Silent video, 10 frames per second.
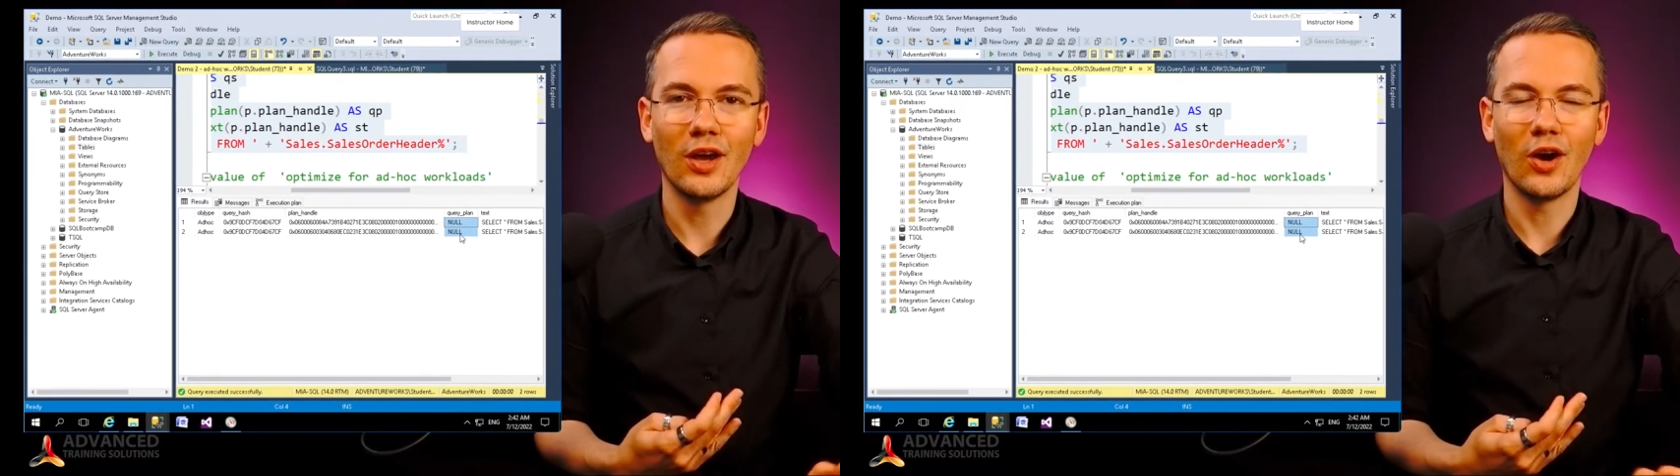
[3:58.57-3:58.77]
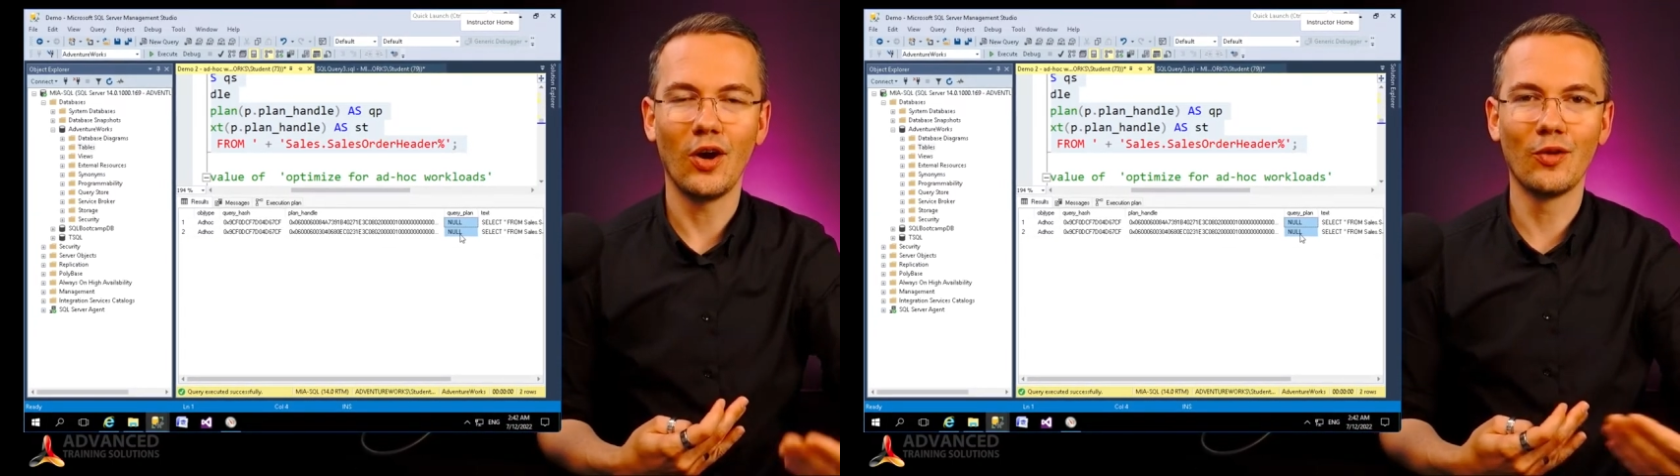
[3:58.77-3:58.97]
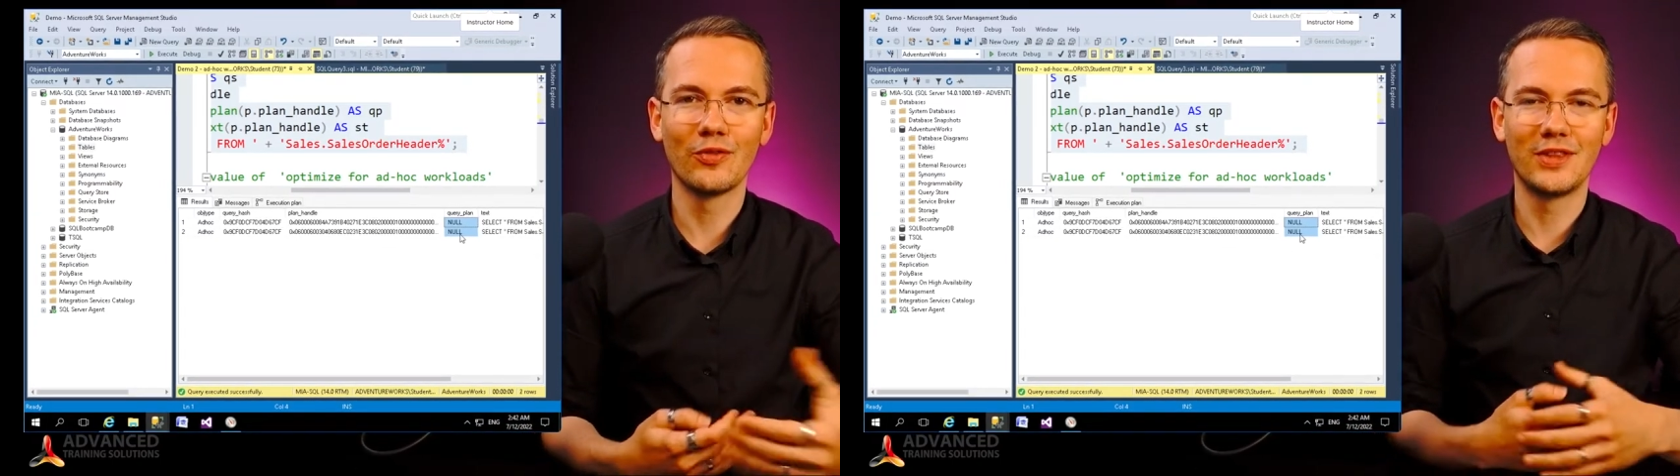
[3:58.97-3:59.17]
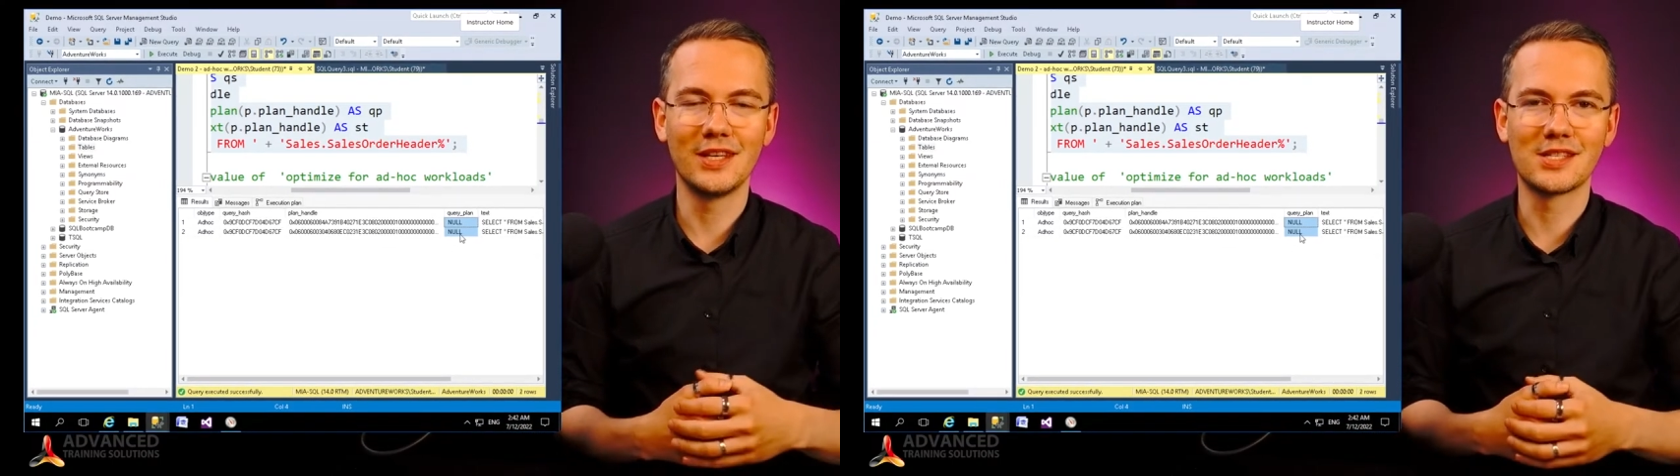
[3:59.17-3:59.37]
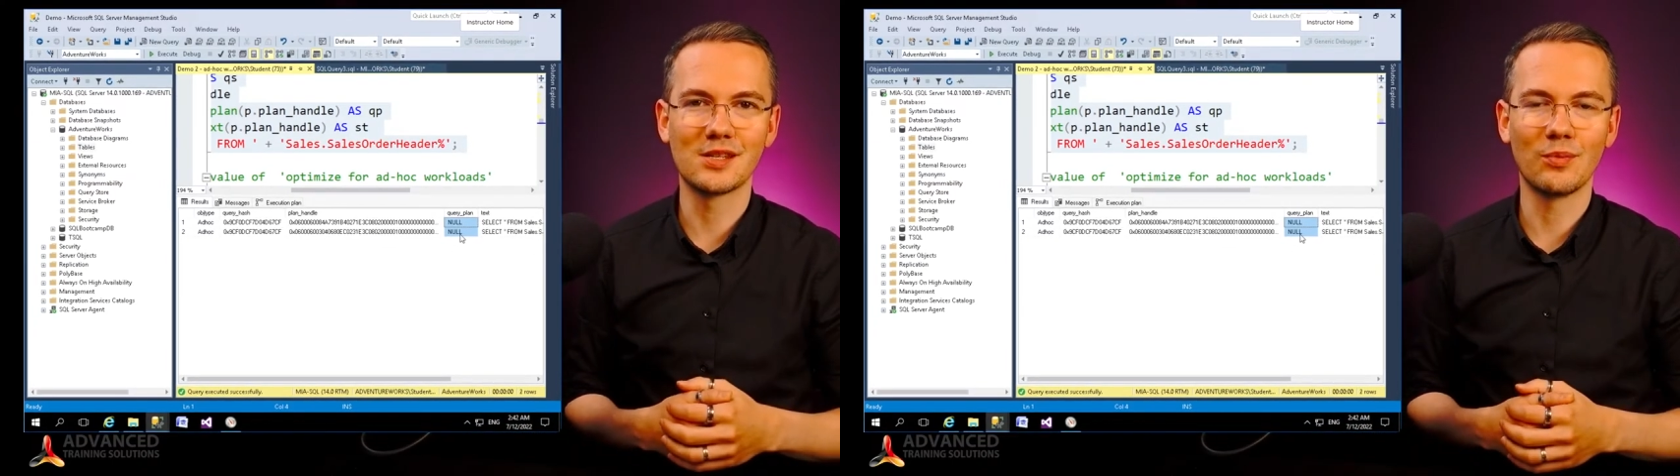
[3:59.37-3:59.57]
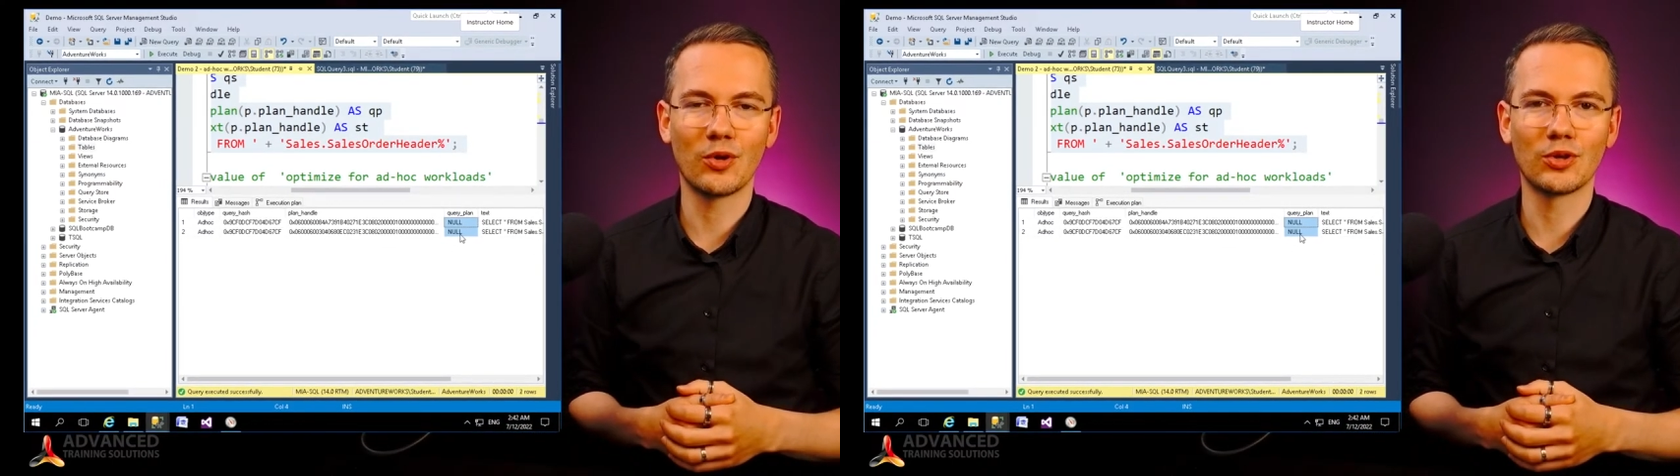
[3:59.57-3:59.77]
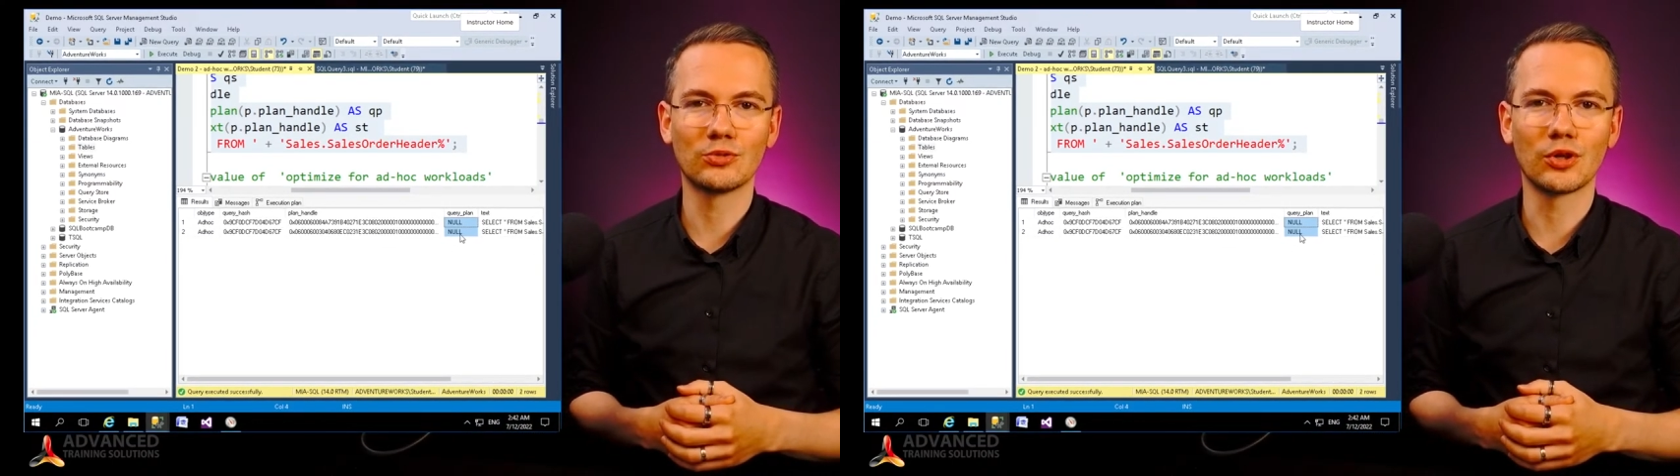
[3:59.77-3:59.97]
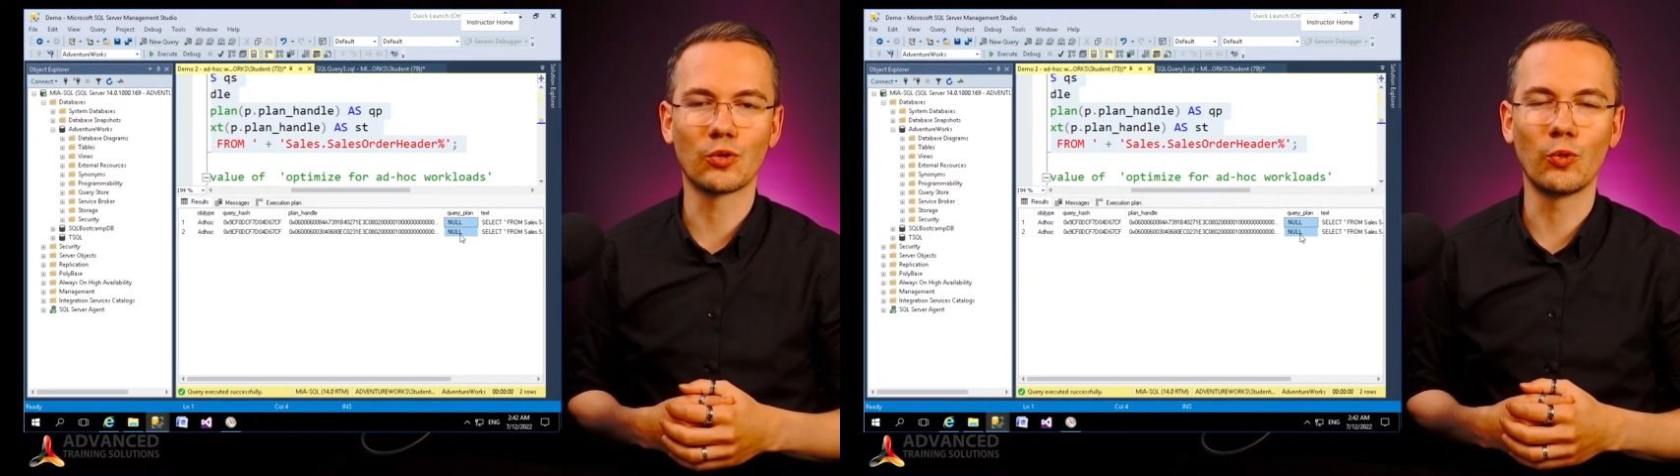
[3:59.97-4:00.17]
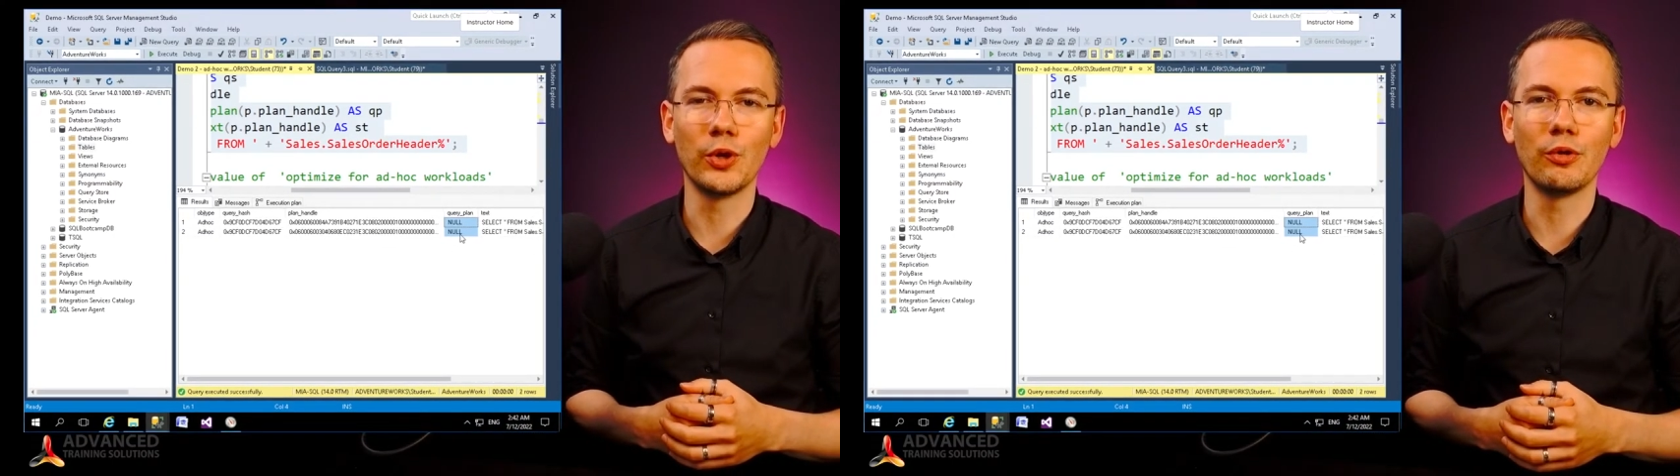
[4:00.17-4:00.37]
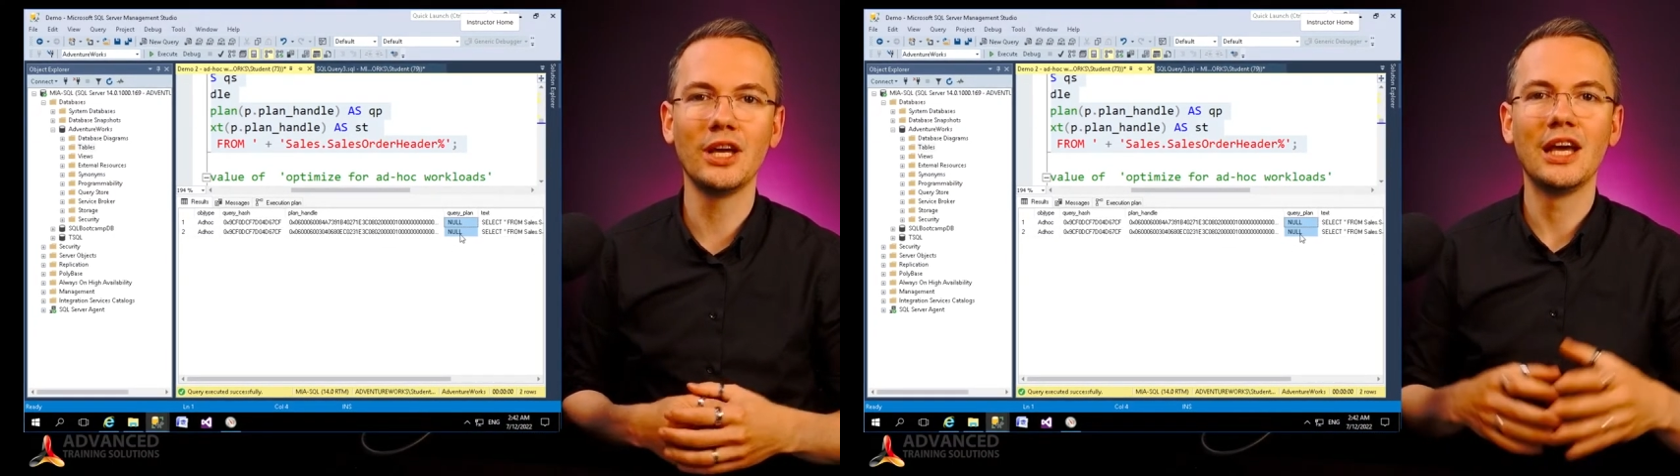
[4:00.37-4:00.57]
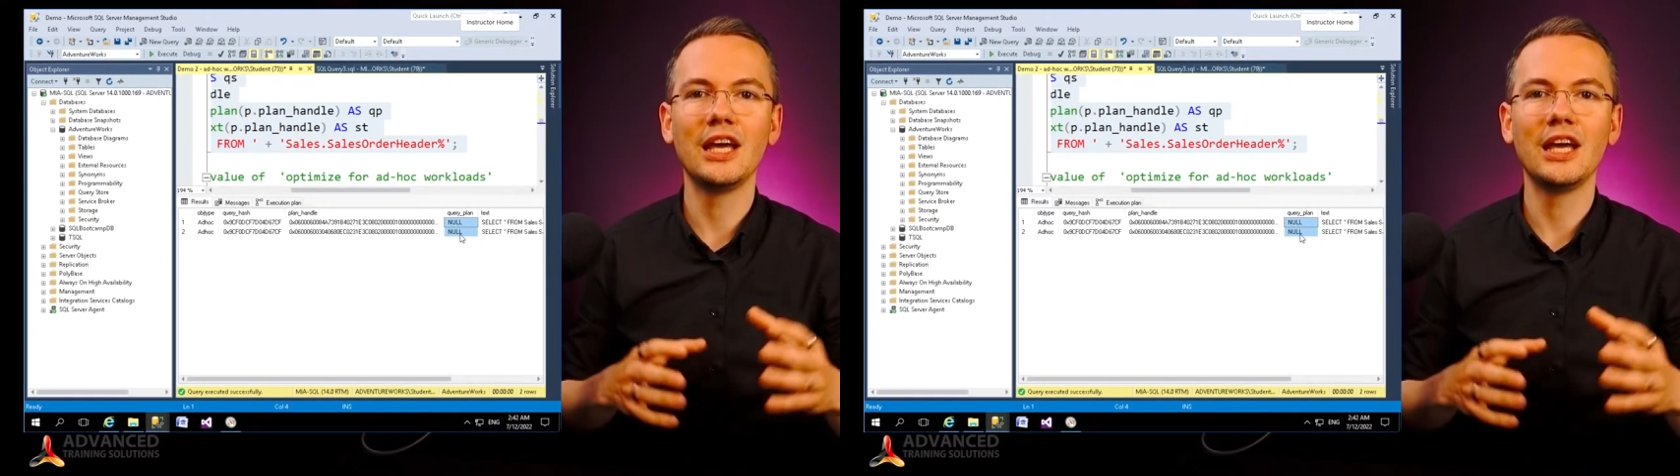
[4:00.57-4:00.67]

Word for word: of this particular query,